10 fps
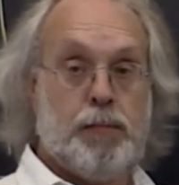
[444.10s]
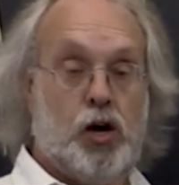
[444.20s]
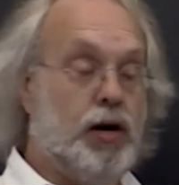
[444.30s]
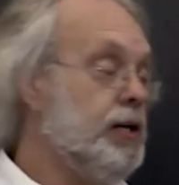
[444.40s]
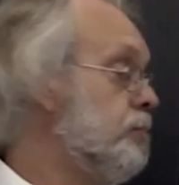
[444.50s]

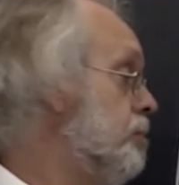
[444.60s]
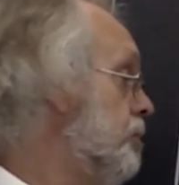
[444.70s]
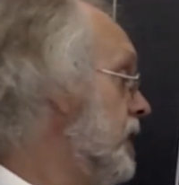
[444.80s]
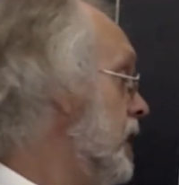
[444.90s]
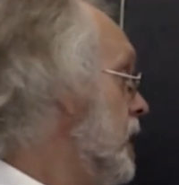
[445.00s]
All right?
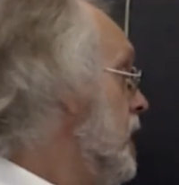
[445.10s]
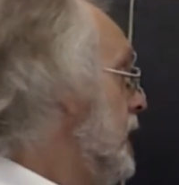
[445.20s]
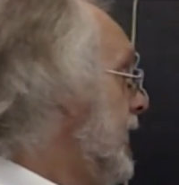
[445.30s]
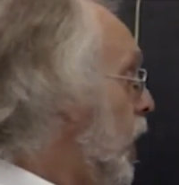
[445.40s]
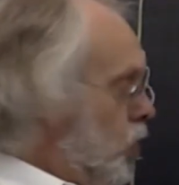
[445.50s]

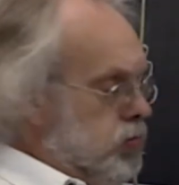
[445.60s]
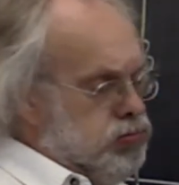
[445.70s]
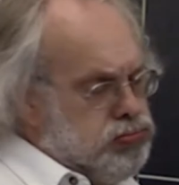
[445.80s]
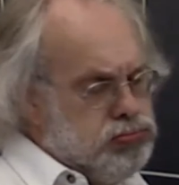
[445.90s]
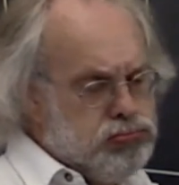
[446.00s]
Now,
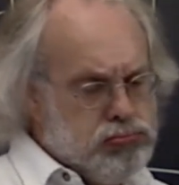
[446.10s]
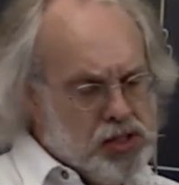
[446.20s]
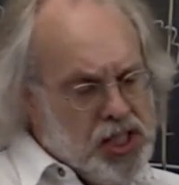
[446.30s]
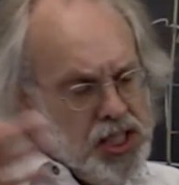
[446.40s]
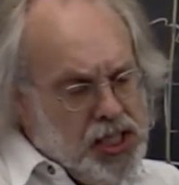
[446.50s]

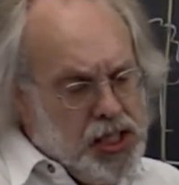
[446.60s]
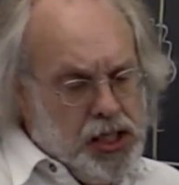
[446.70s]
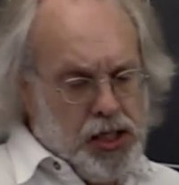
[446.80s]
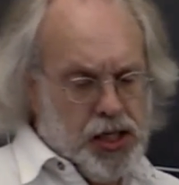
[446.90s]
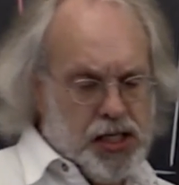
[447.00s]

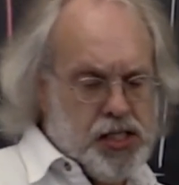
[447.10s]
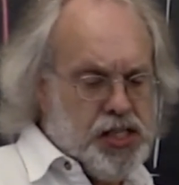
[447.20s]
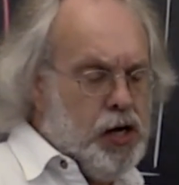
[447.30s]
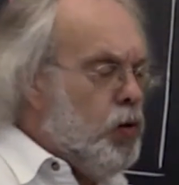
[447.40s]
you can say,